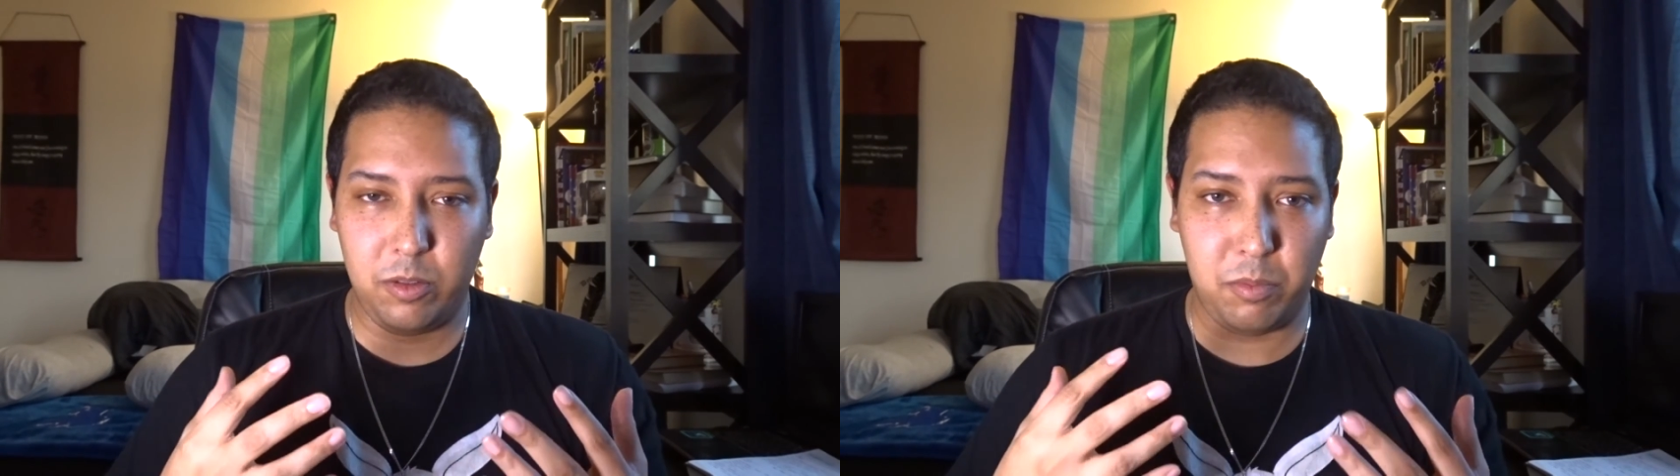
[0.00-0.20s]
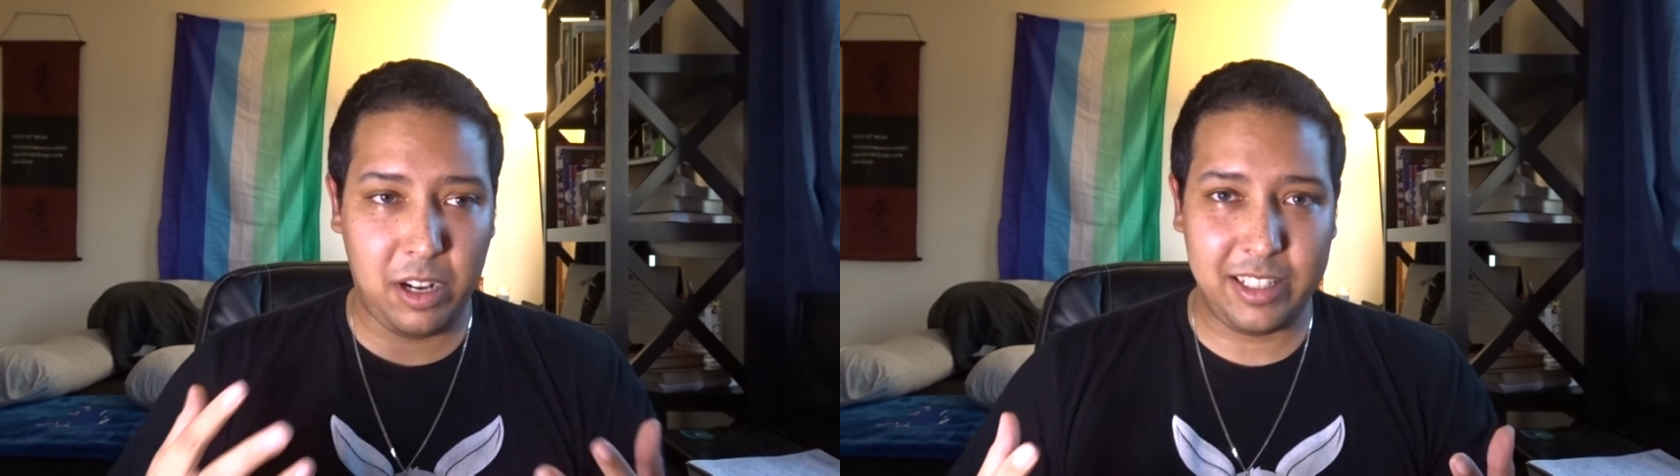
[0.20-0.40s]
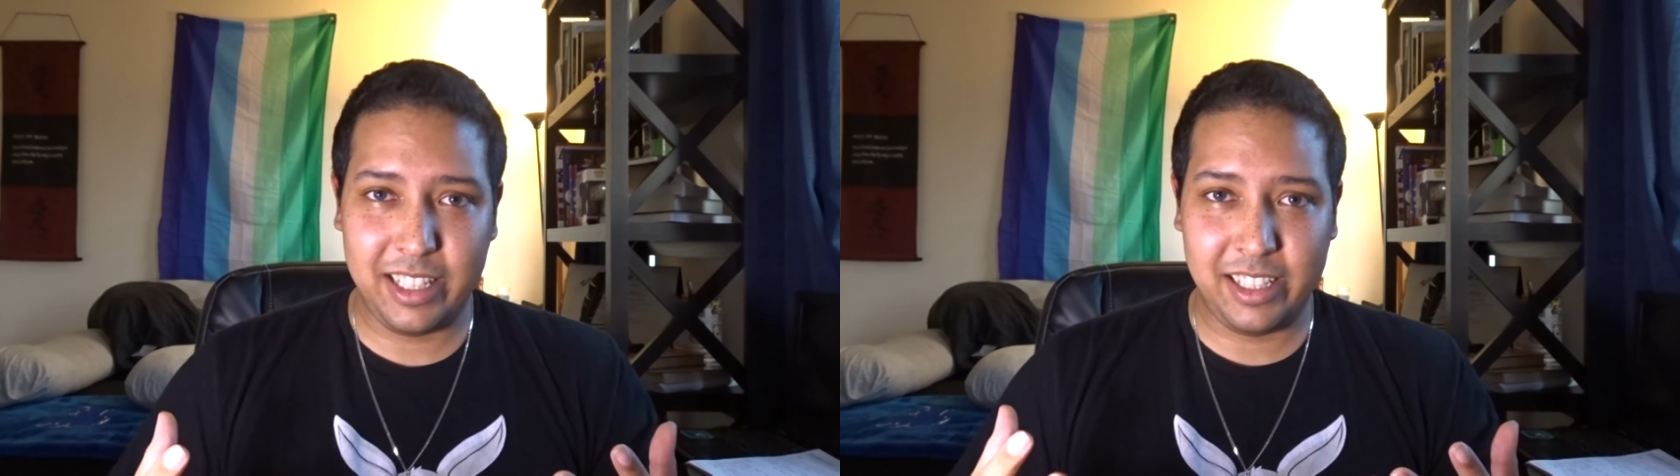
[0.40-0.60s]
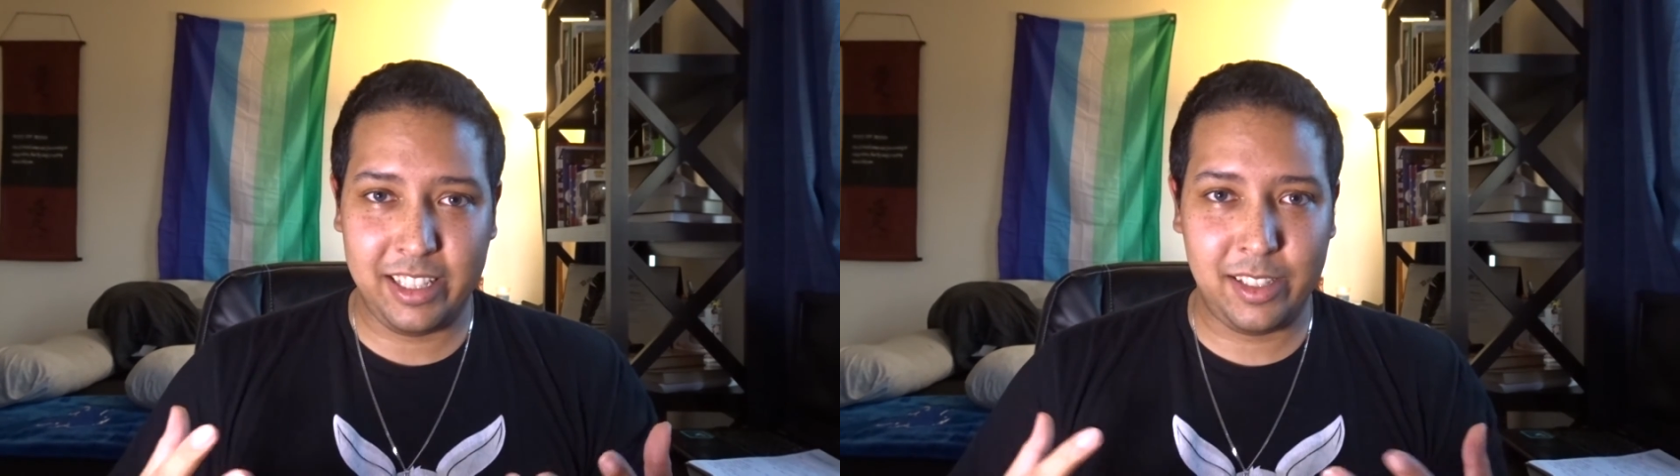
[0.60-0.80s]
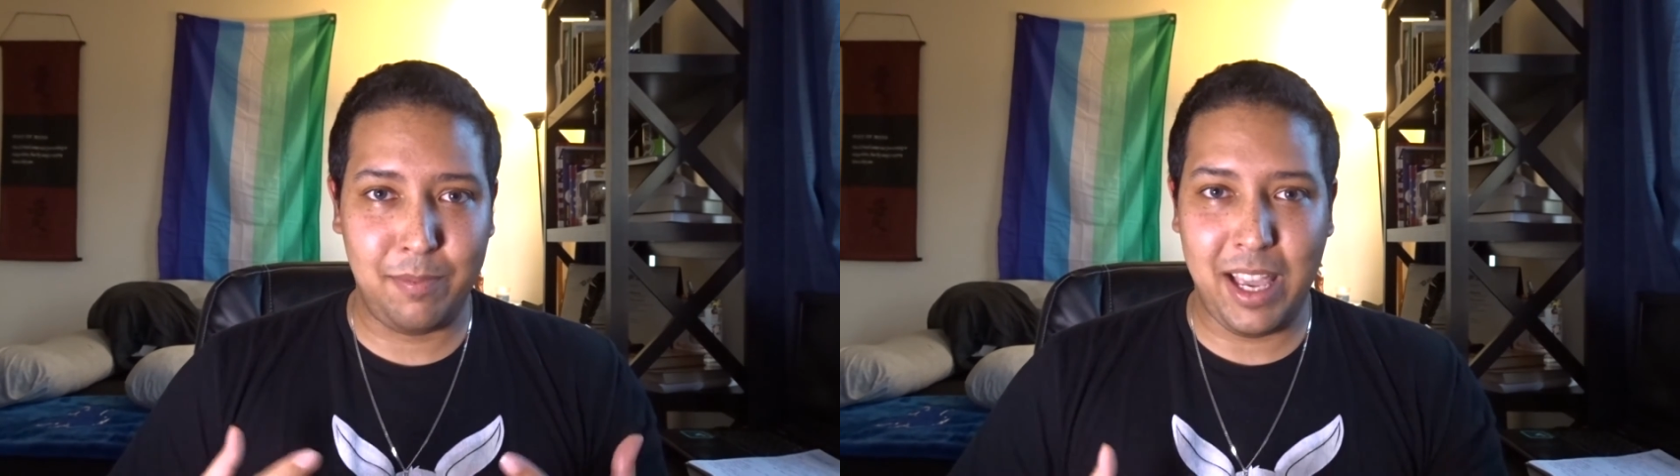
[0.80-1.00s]

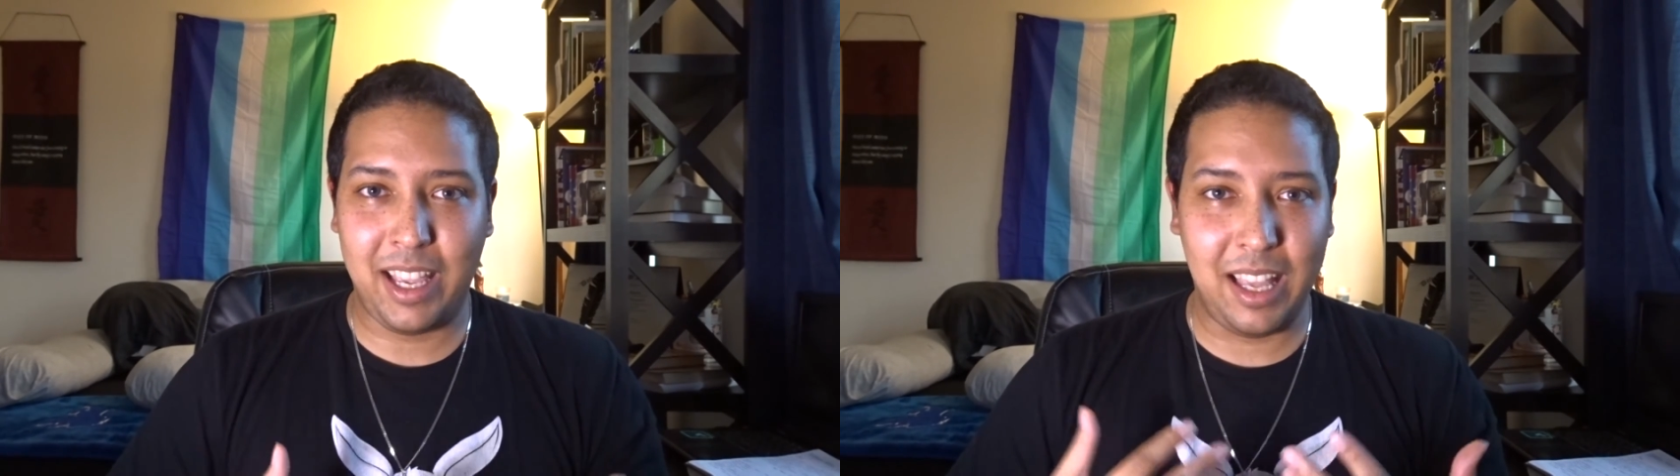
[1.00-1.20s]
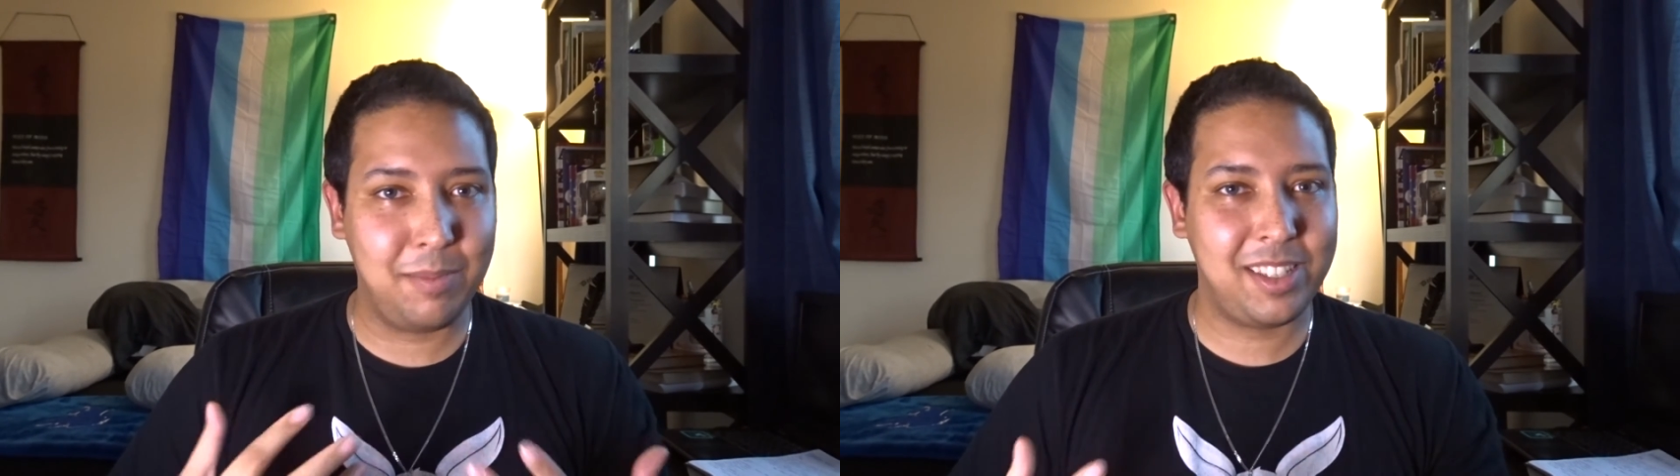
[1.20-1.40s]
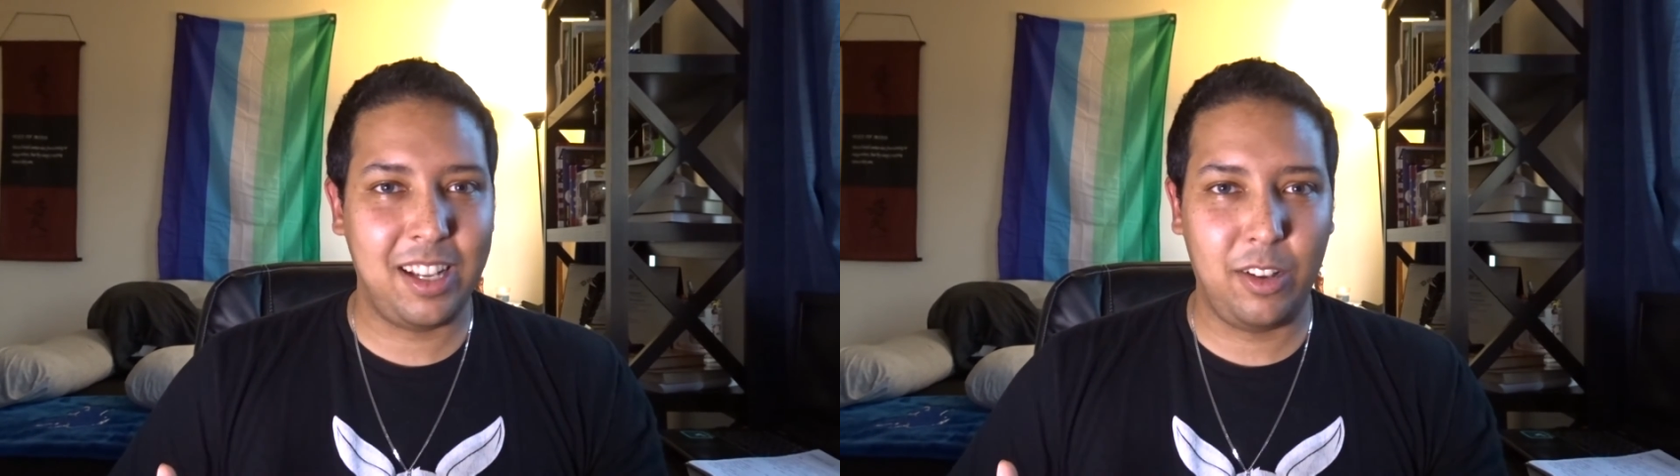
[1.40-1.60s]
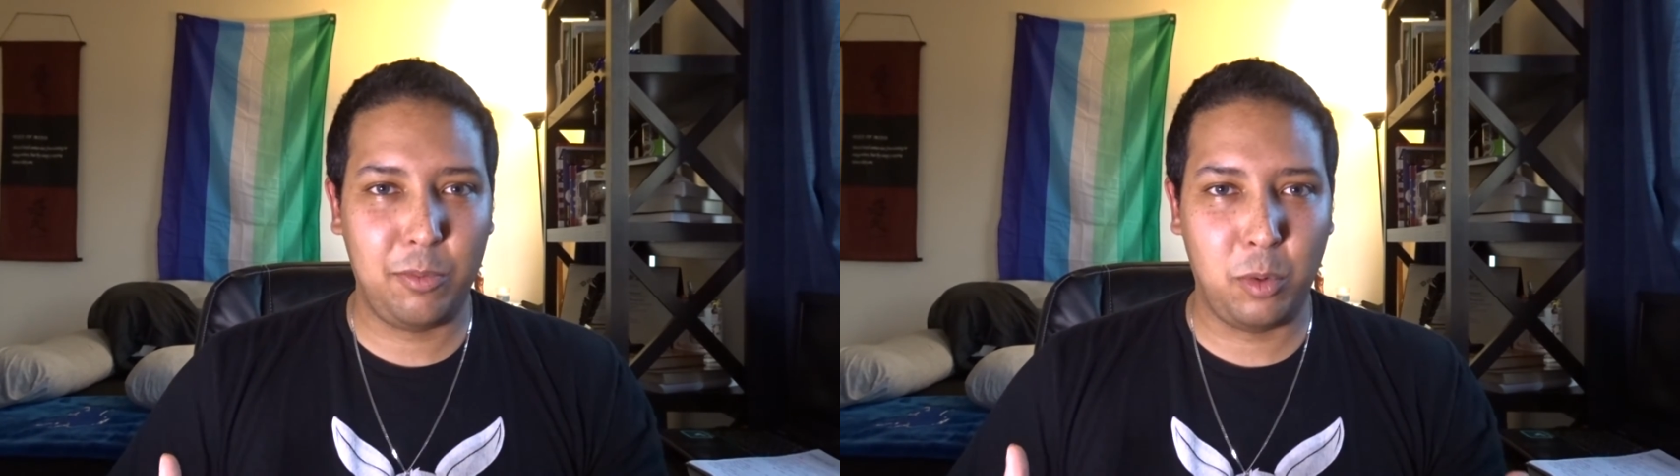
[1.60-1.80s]
processes to make himself